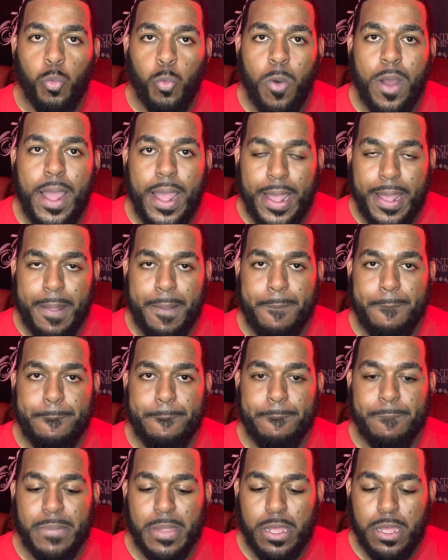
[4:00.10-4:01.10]
way.
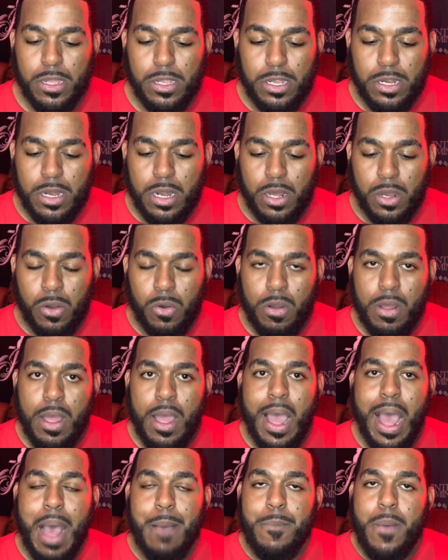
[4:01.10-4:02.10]
You know,
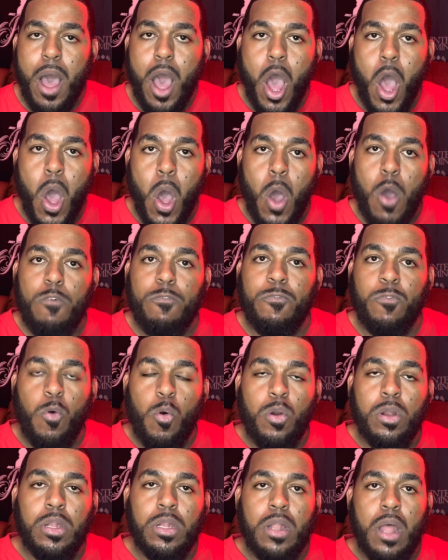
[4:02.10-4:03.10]
I'm all
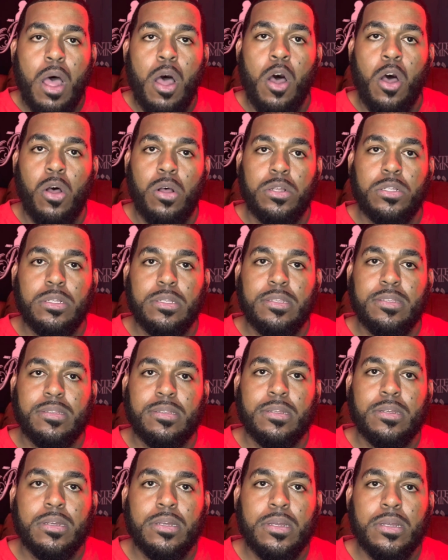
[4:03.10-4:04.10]
for laws
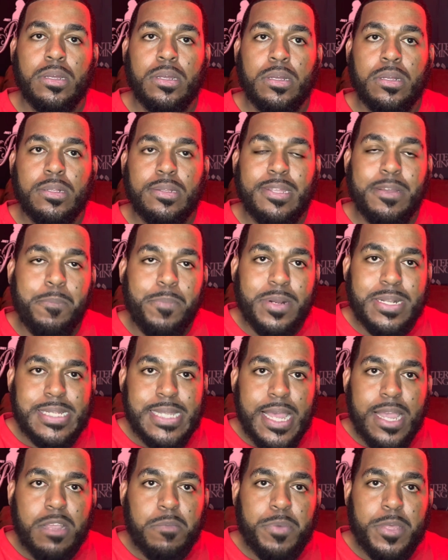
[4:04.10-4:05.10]
to
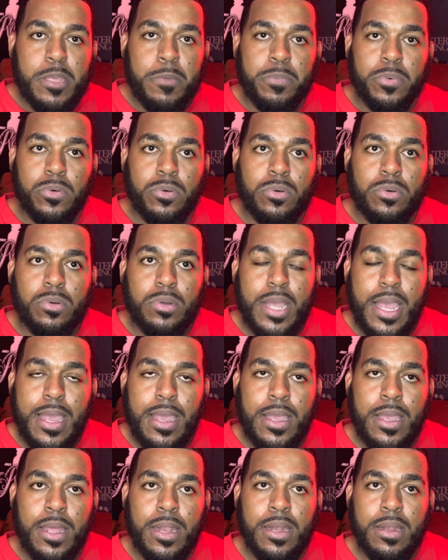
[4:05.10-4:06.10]
protect people
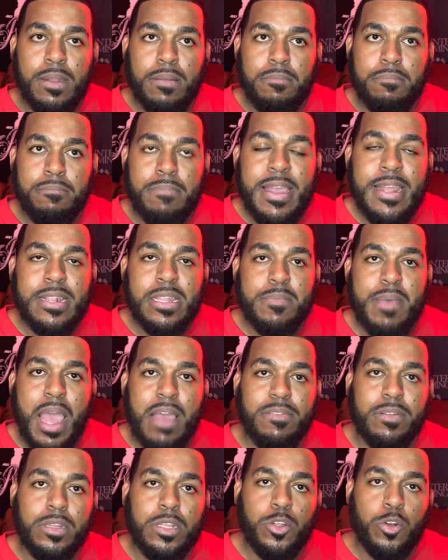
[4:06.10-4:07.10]
and make them
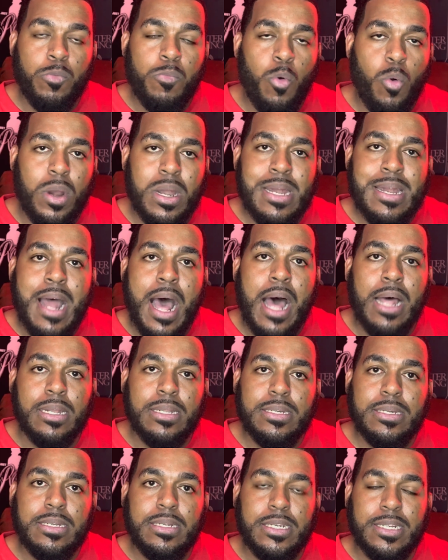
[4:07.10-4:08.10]
have a little more
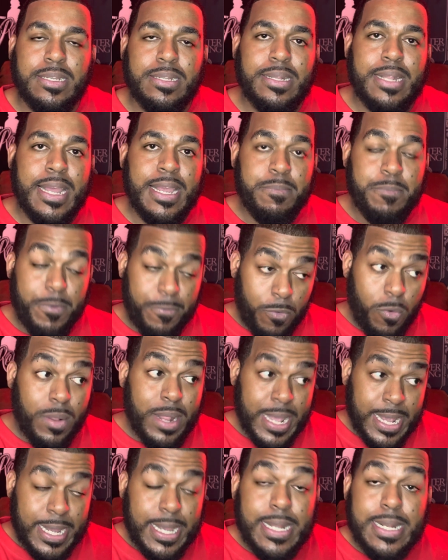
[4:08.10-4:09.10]
knowledge before
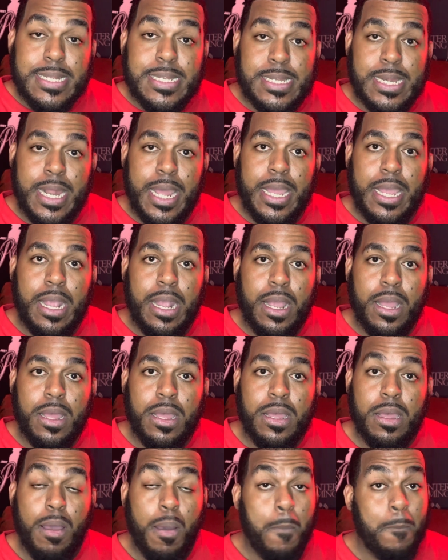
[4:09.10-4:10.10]
they get a snake.
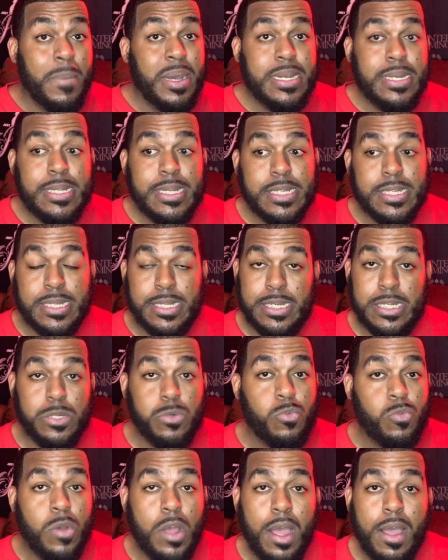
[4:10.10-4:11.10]
But this
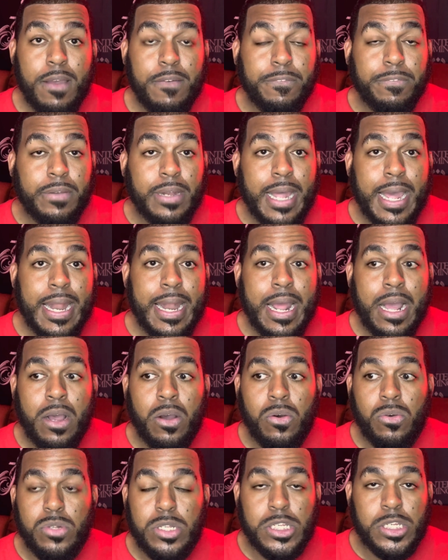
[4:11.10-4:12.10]
to flat
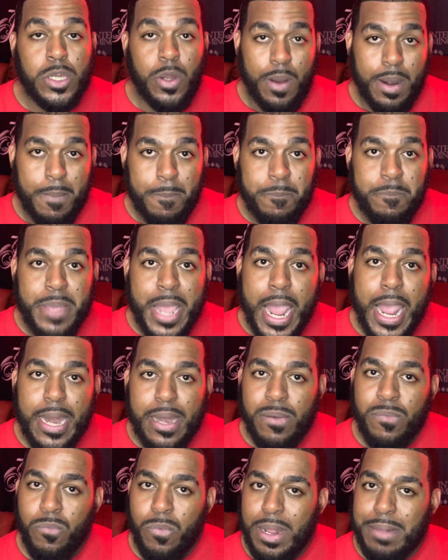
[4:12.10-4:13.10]
out start
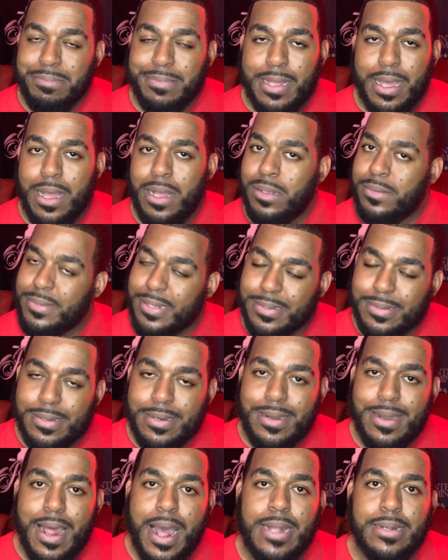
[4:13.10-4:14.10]
banning reptiles, that's
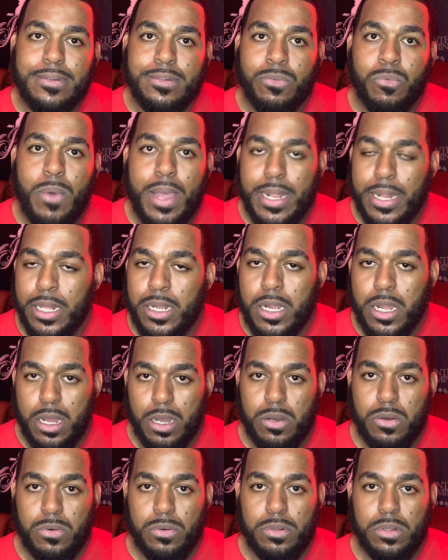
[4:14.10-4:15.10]
not the way to
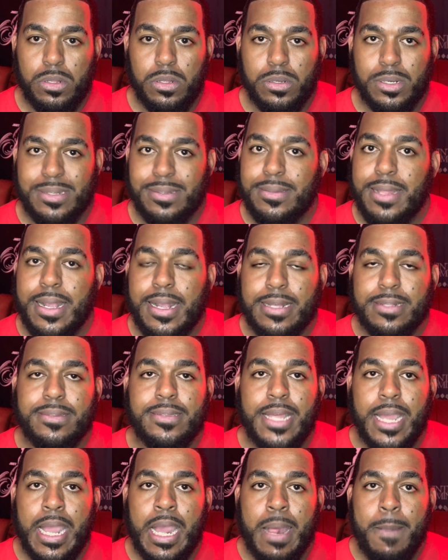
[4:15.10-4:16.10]
go. Because like I
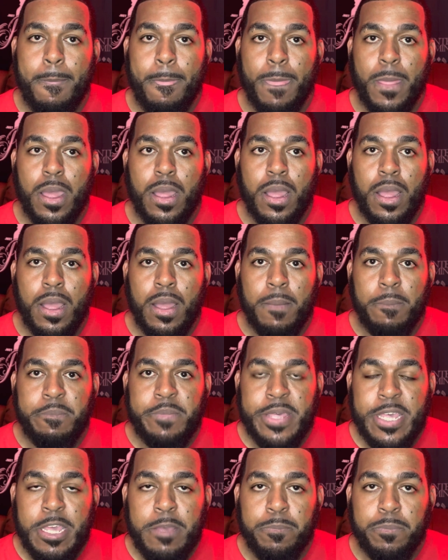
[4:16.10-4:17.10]
said,
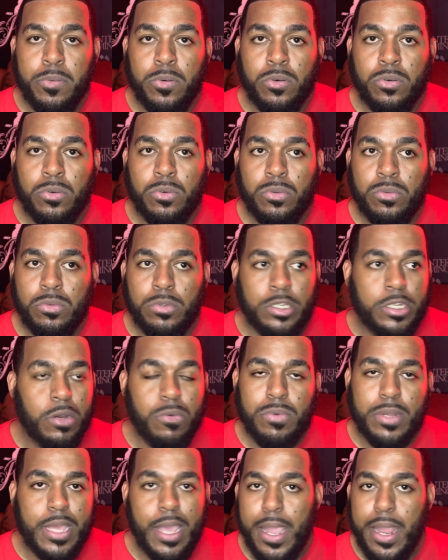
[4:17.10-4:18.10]
people
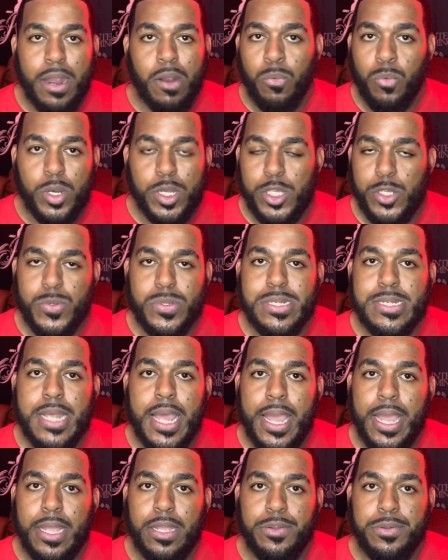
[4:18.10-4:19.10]
don't care what you
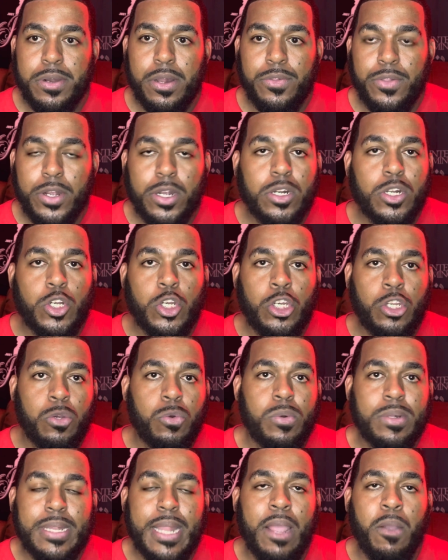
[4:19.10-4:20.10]
say. You know, they're going to do
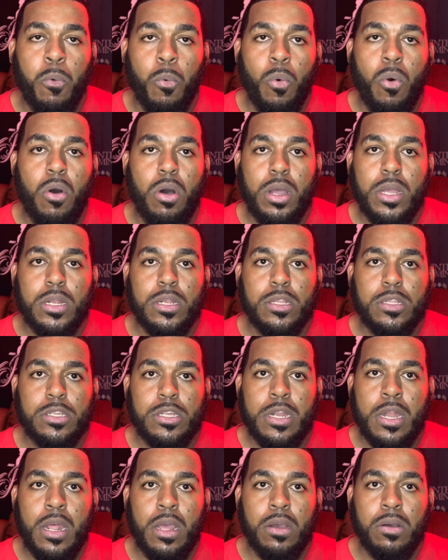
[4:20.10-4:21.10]
what they want.
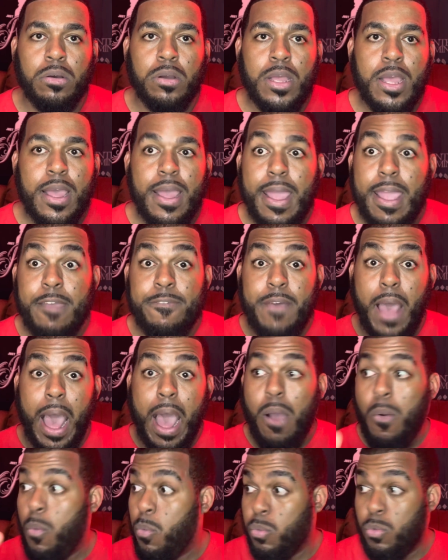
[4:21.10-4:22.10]
You know, if
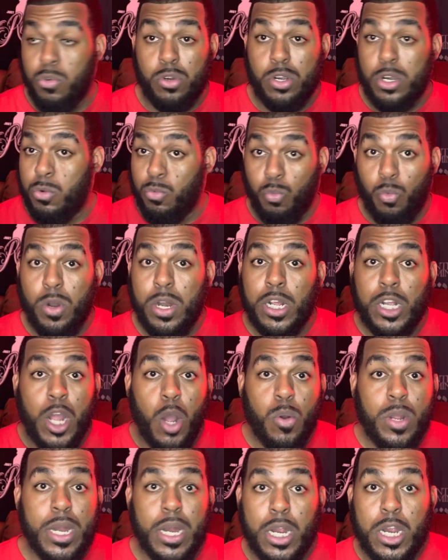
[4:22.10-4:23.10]
I want to
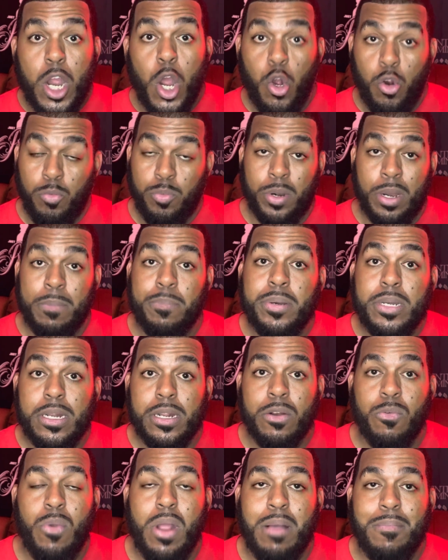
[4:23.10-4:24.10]
go get a cobra and put
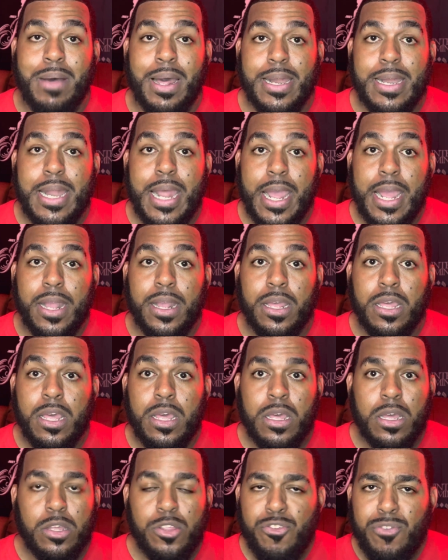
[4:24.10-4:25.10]
it around my neck,
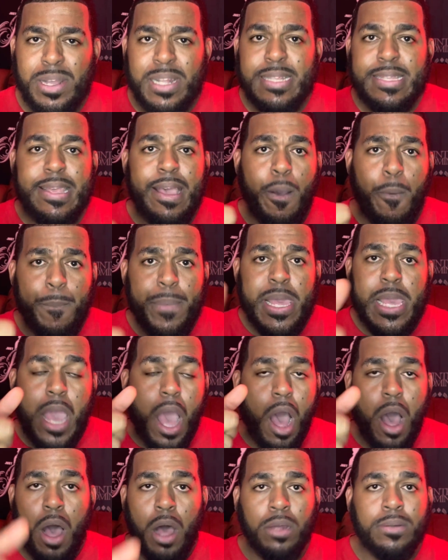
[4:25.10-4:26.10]
you could tell me
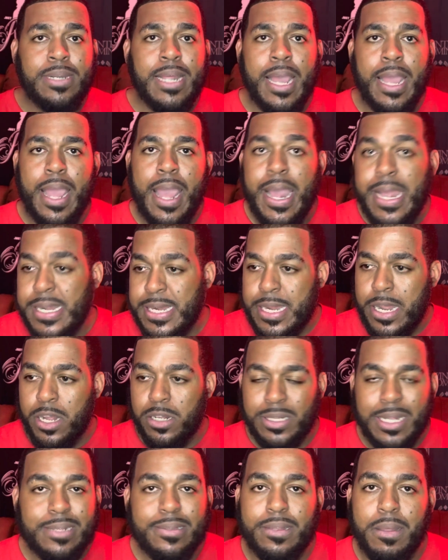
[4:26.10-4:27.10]
all day, hey,
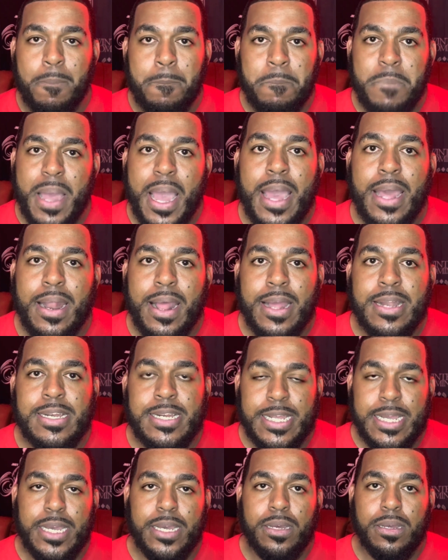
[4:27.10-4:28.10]
Derek, that's a bad
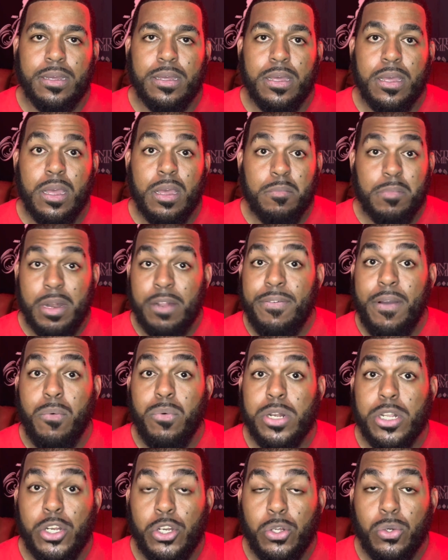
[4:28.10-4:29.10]
idea. But if I
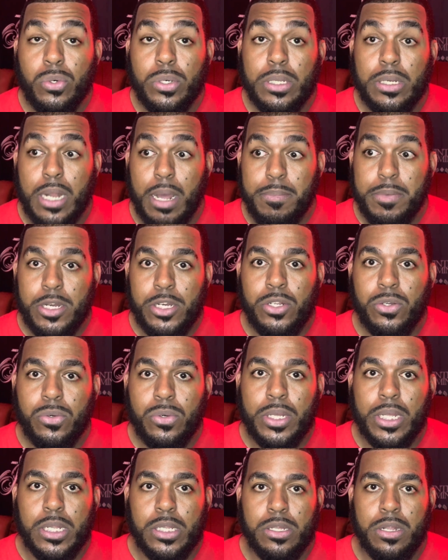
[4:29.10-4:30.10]
want to do it, I'm going to do
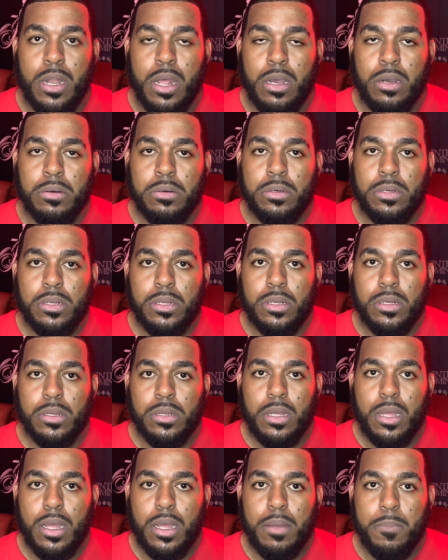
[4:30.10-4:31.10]
it, you know.
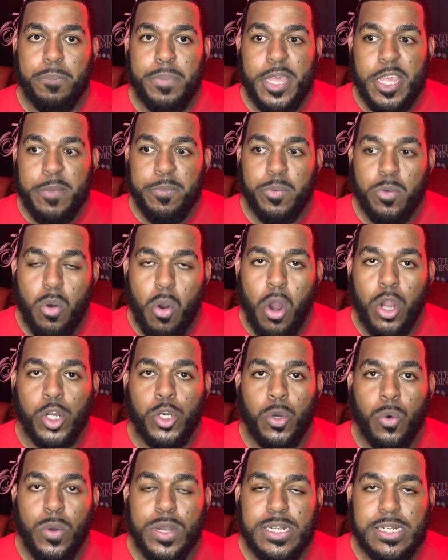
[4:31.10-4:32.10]
People are
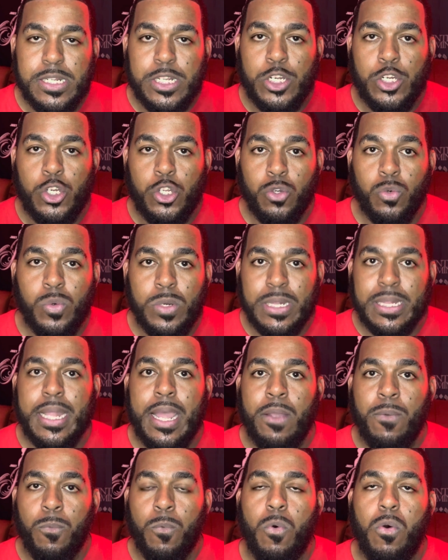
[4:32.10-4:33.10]
going to do what
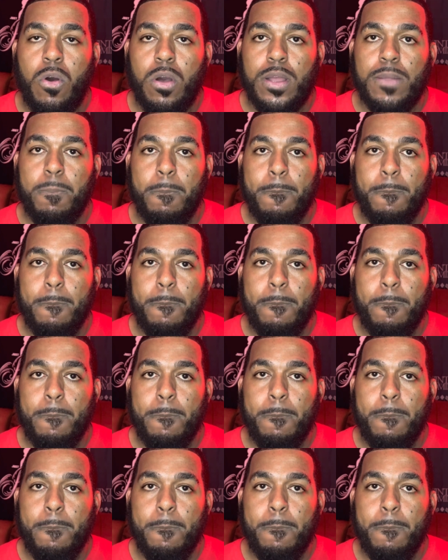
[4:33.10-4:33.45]
they want.